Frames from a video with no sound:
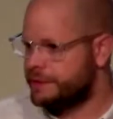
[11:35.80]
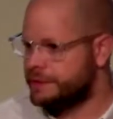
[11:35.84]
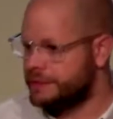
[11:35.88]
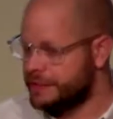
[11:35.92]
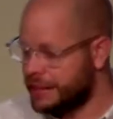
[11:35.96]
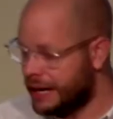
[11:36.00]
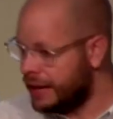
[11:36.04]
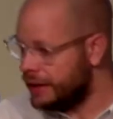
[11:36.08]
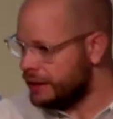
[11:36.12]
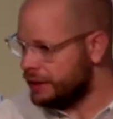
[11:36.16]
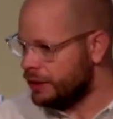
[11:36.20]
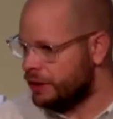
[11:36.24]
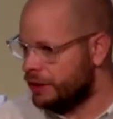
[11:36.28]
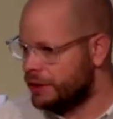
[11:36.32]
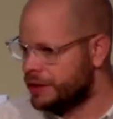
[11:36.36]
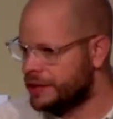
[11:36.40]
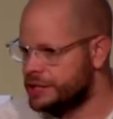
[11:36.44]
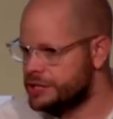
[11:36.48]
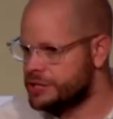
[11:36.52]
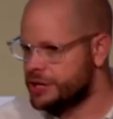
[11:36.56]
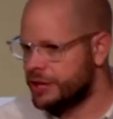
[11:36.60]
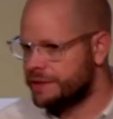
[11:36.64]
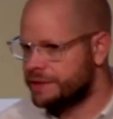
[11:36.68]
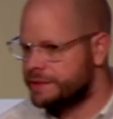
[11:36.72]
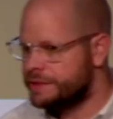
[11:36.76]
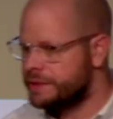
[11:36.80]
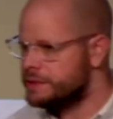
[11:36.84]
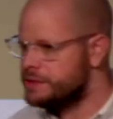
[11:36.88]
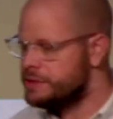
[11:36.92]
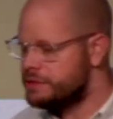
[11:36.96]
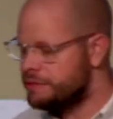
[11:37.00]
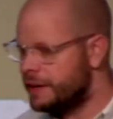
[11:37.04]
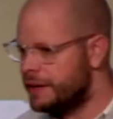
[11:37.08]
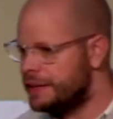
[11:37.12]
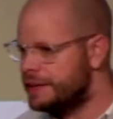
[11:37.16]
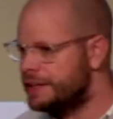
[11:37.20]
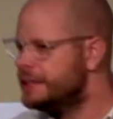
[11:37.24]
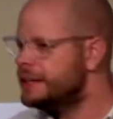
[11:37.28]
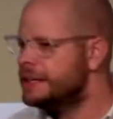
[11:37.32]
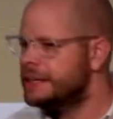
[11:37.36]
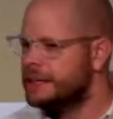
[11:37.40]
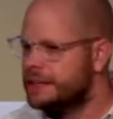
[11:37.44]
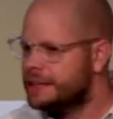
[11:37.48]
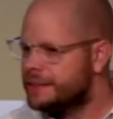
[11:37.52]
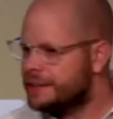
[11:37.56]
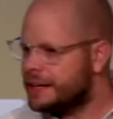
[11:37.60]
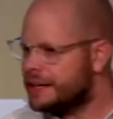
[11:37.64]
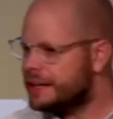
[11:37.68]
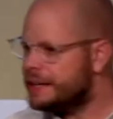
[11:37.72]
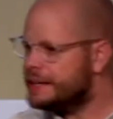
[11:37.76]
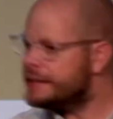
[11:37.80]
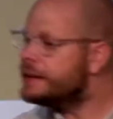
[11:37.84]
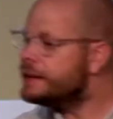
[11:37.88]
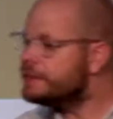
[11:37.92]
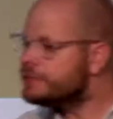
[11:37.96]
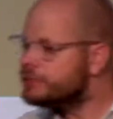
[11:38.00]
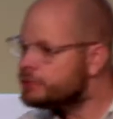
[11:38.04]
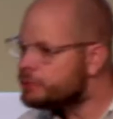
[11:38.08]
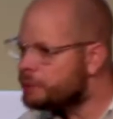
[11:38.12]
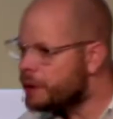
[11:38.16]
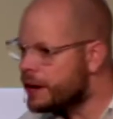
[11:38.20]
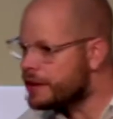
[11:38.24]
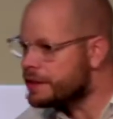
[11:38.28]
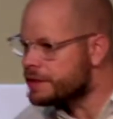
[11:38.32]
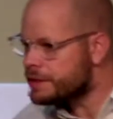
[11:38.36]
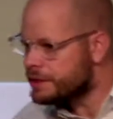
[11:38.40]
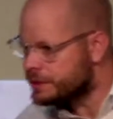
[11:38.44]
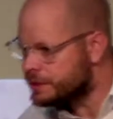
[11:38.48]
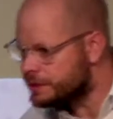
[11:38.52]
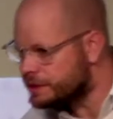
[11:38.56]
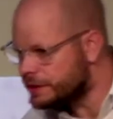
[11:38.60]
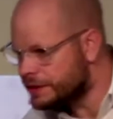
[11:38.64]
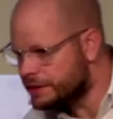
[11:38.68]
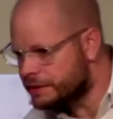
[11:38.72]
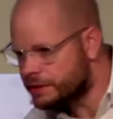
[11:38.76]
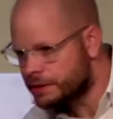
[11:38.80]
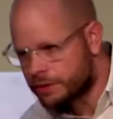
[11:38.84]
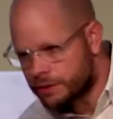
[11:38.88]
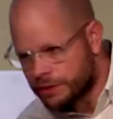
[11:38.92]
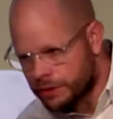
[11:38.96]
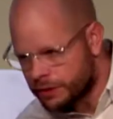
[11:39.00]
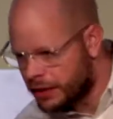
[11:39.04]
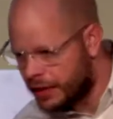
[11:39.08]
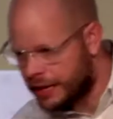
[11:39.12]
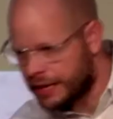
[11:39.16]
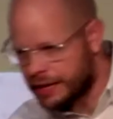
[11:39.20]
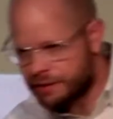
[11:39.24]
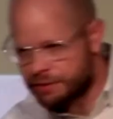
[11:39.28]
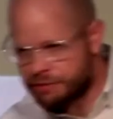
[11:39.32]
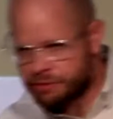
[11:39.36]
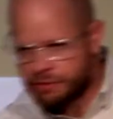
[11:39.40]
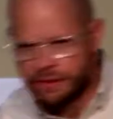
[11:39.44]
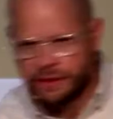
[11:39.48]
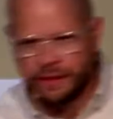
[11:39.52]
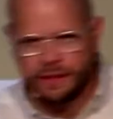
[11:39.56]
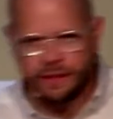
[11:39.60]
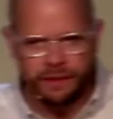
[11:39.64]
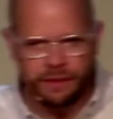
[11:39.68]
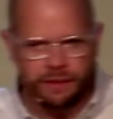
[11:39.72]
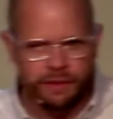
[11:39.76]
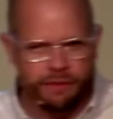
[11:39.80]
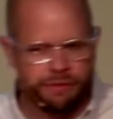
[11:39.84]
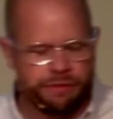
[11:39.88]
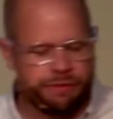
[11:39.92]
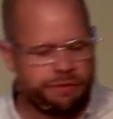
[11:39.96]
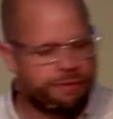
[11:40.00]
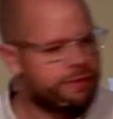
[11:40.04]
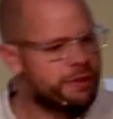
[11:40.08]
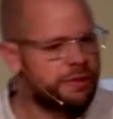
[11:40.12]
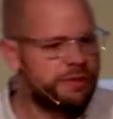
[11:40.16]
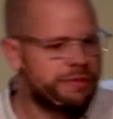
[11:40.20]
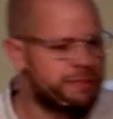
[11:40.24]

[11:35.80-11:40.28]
dialogue in John 6, you find that he gives away this eternal life for